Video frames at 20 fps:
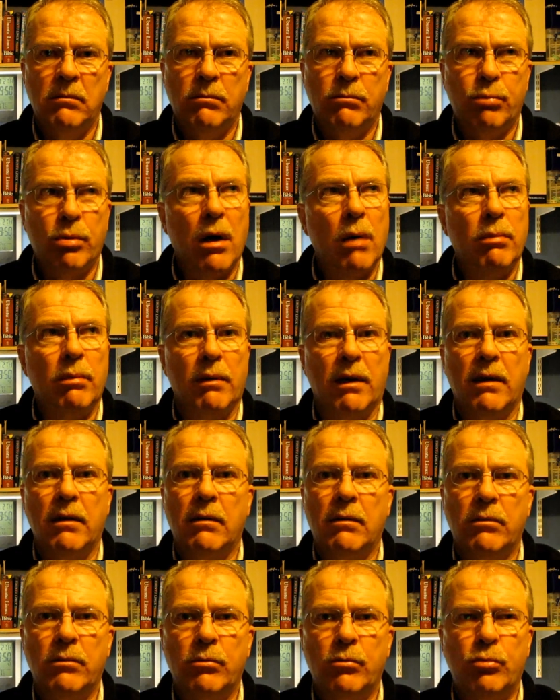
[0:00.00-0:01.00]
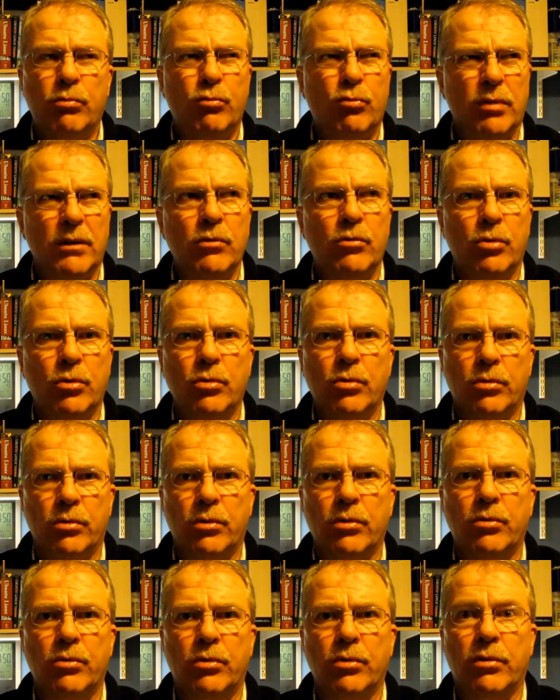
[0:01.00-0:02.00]
Probably. Between
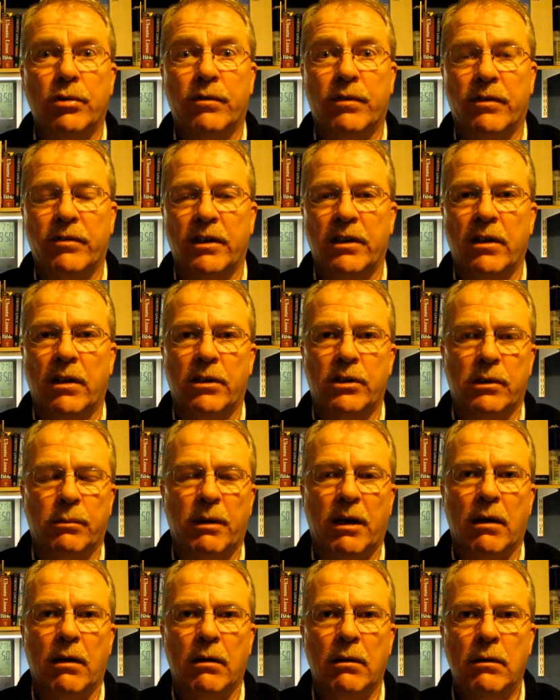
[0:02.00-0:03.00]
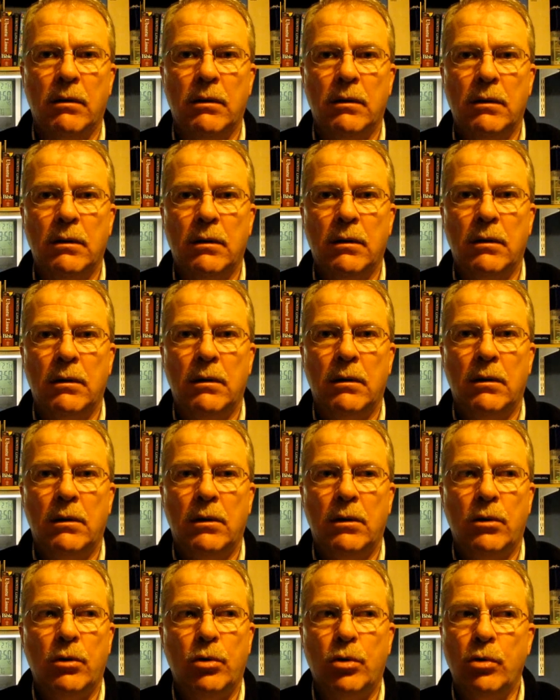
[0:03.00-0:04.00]
$200 and $250 a barrel.
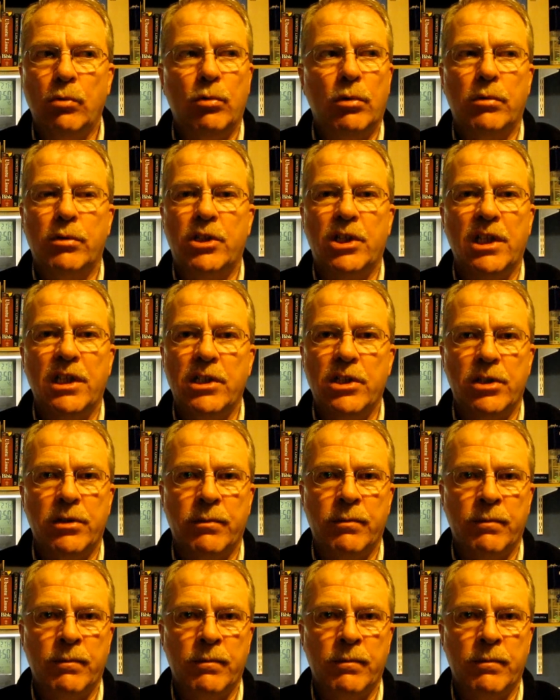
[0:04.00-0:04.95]
The whole world would change.